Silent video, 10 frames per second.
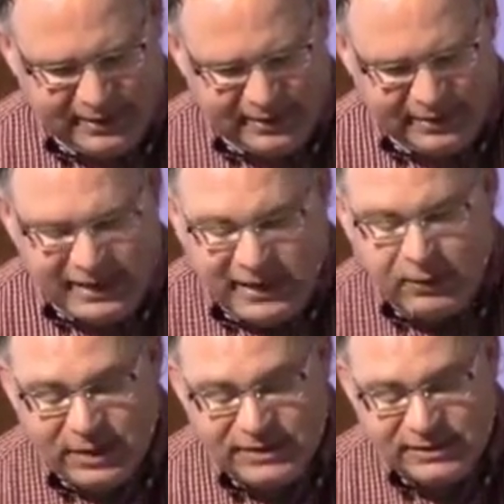Then he
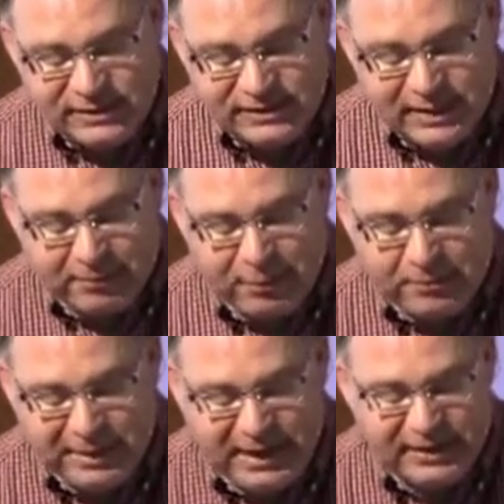went into the temple and
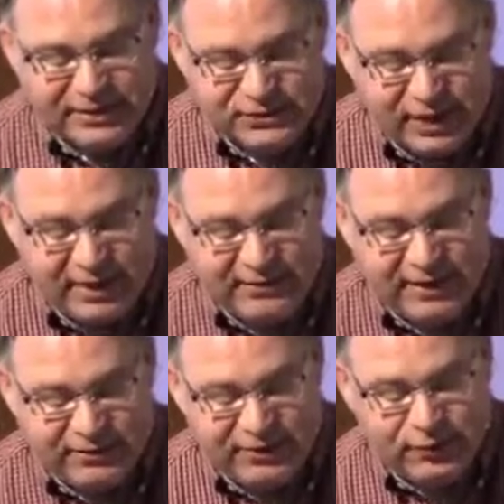began to drive
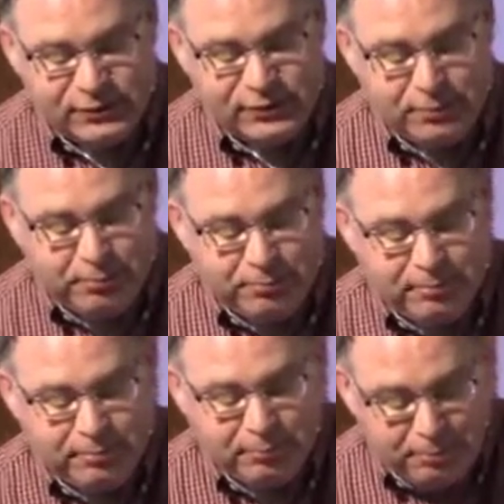out those who
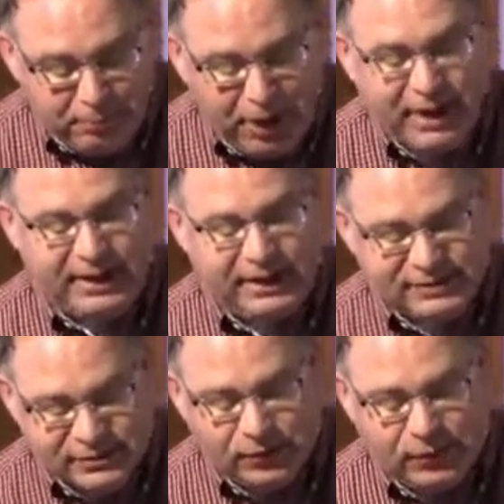bought and
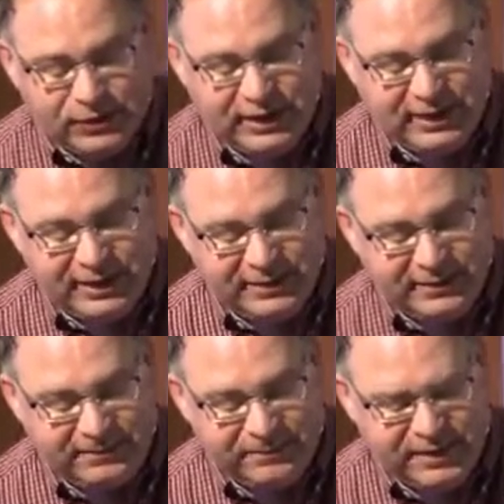sold in it,
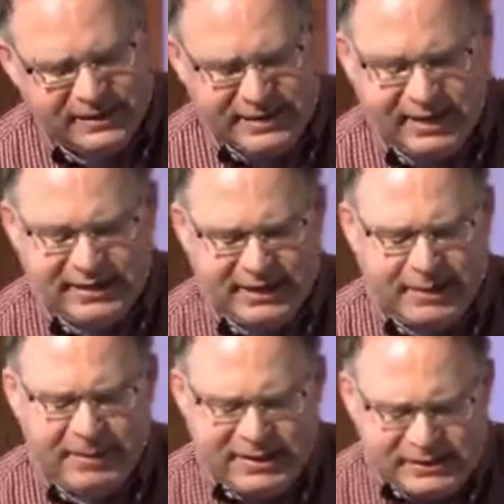saying to them, "It